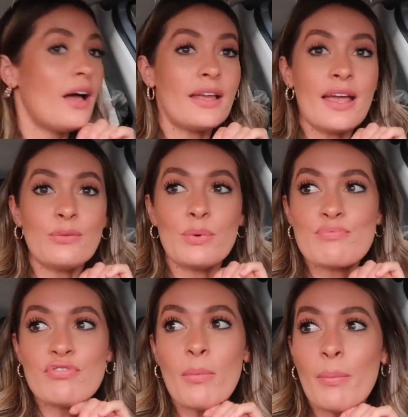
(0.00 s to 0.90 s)
I guess we're
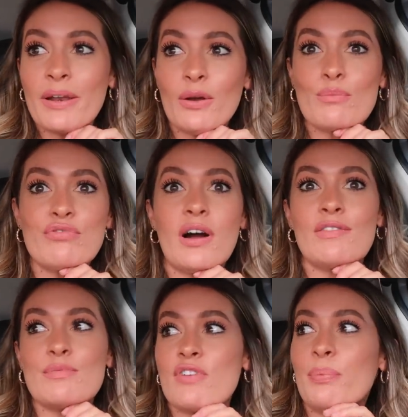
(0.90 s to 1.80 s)
probably on
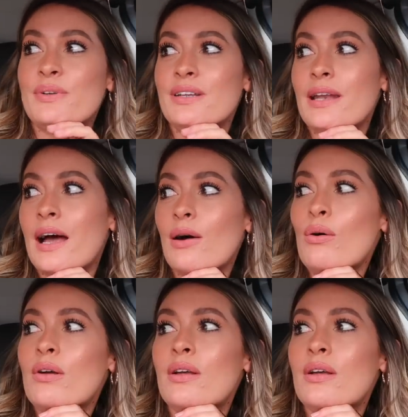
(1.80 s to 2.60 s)
private property now.